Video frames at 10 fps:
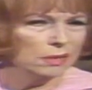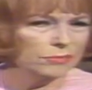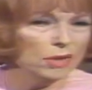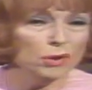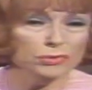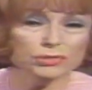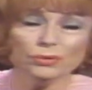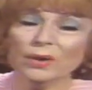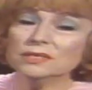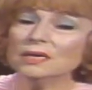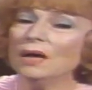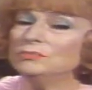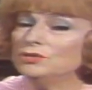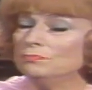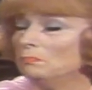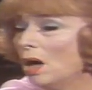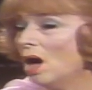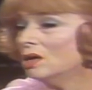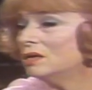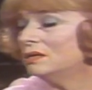Those who had come to
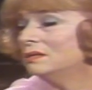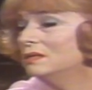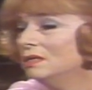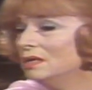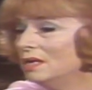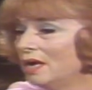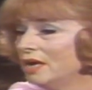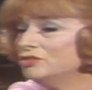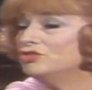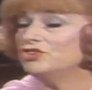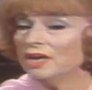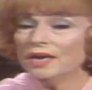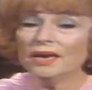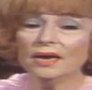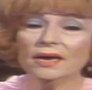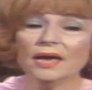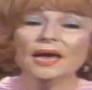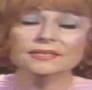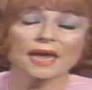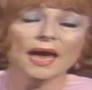mock and jeer
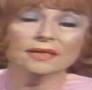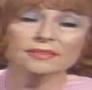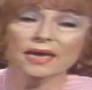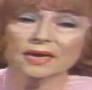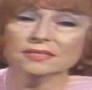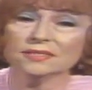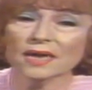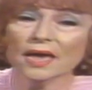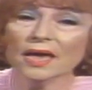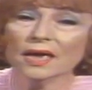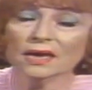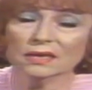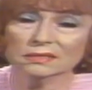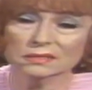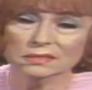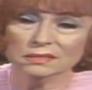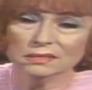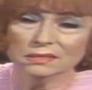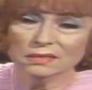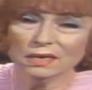had had their say,
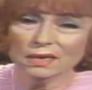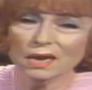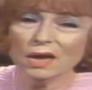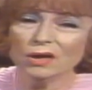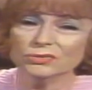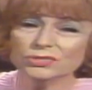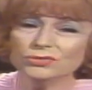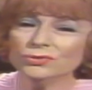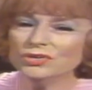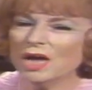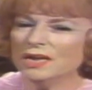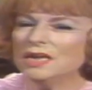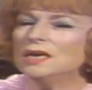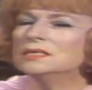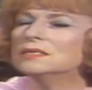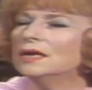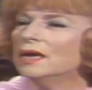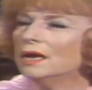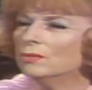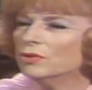and now stood
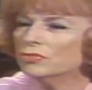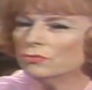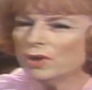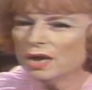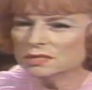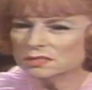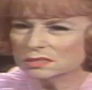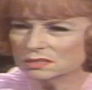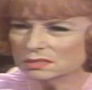uneasily with the rest,